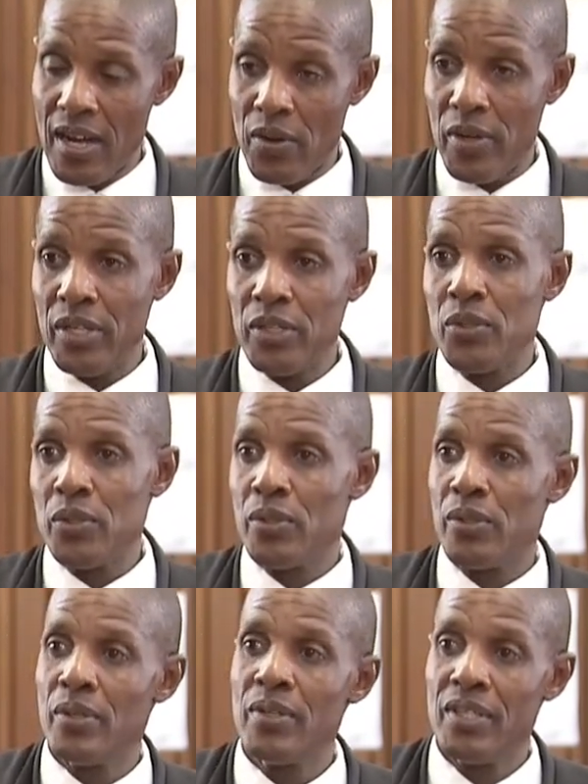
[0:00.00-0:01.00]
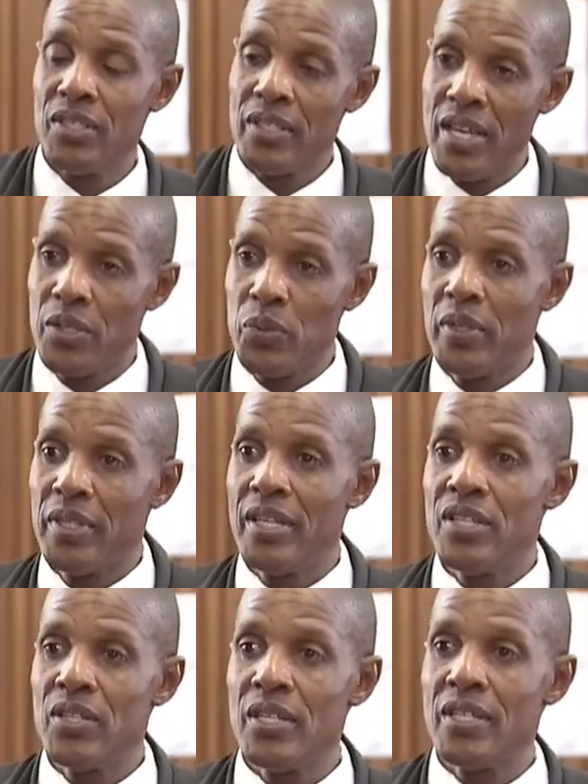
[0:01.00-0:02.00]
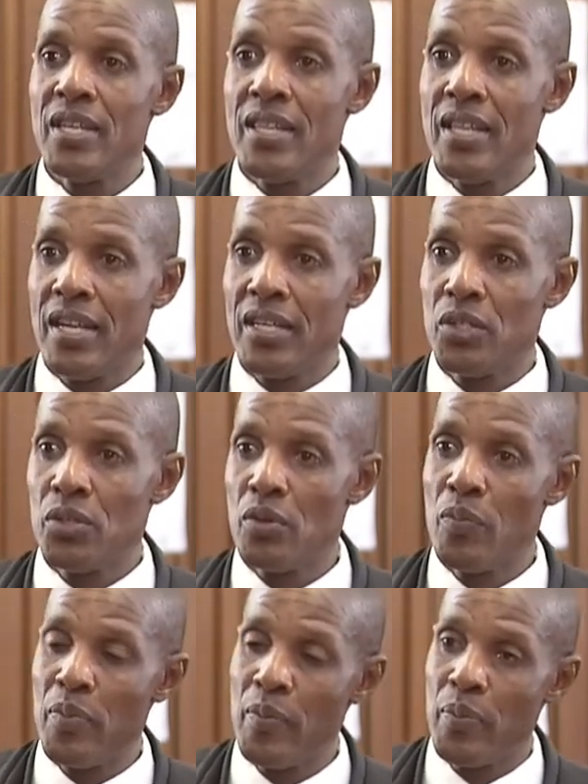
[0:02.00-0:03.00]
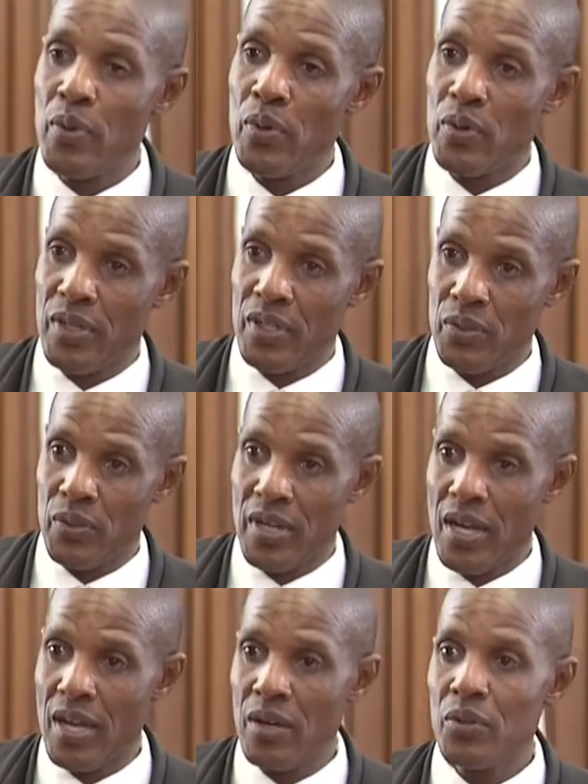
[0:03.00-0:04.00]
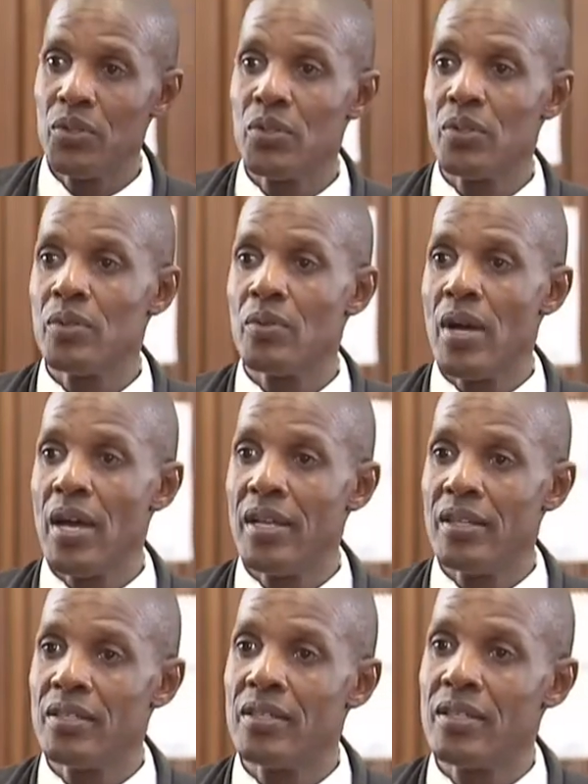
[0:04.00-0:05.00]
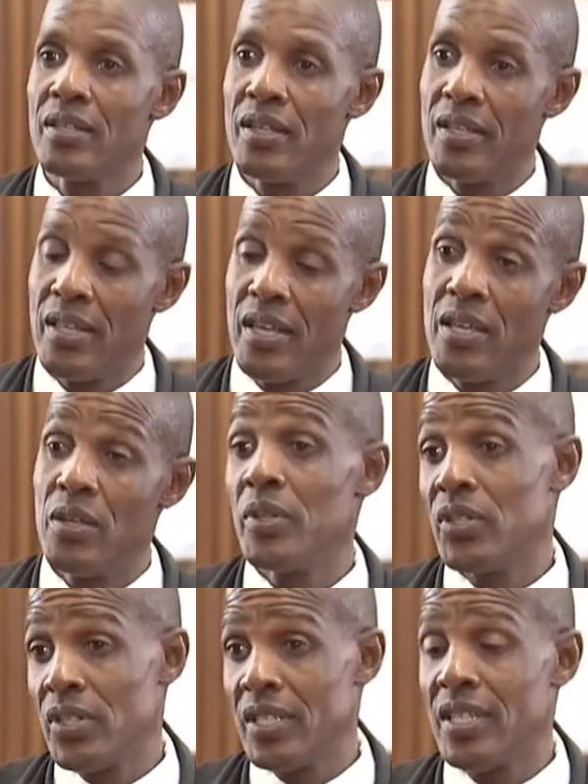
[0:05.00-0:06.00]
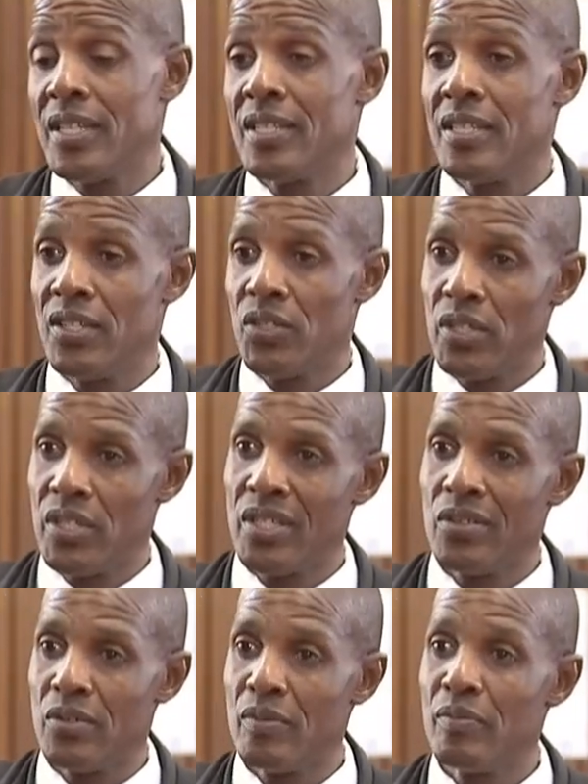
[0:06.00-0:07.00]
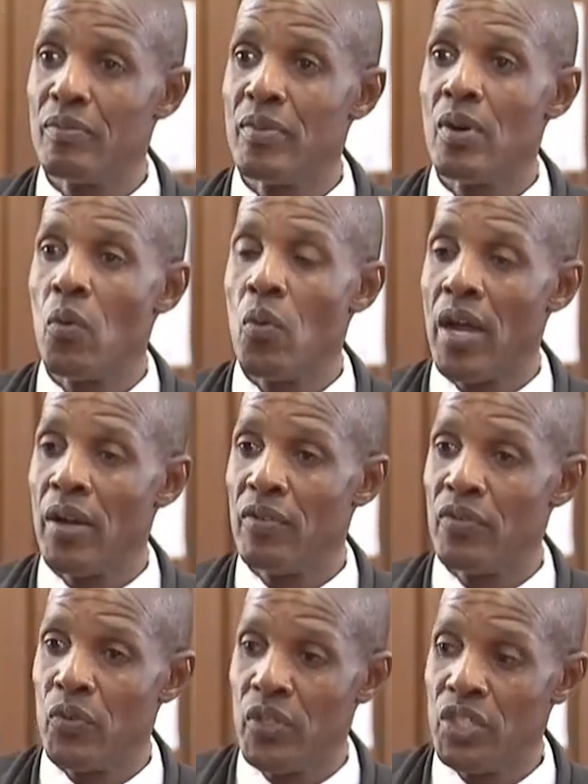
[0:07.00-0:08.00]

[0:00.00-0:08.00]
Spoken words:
According to the state witnesses, there are two people who got into the house whilst they were seated in the sitting room, one of